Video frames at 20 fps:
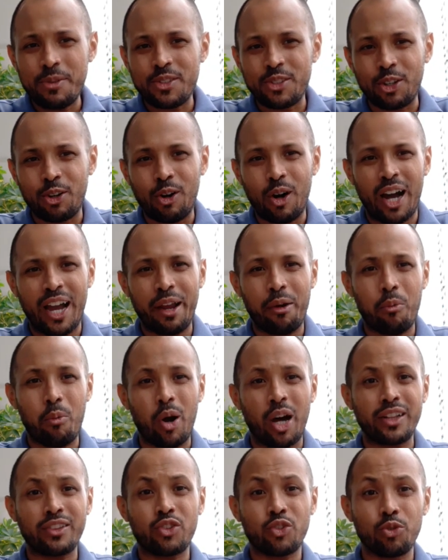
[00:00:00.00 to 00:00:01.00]
So I
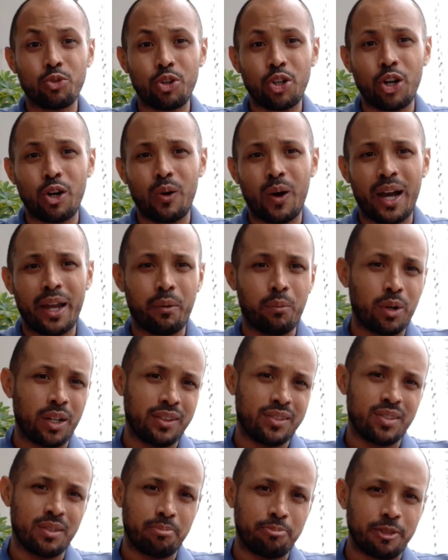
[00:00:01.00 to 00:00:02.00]
want to go, I
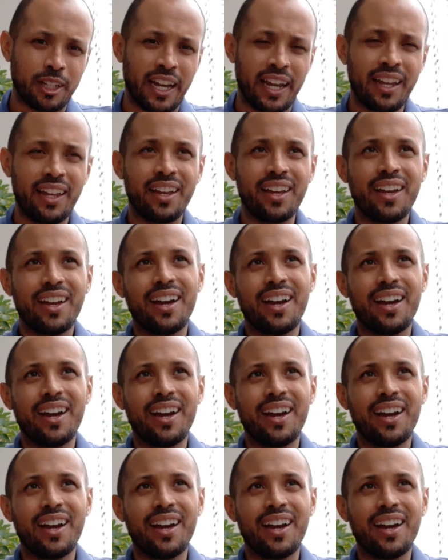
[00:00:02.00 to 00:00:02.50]
want to play,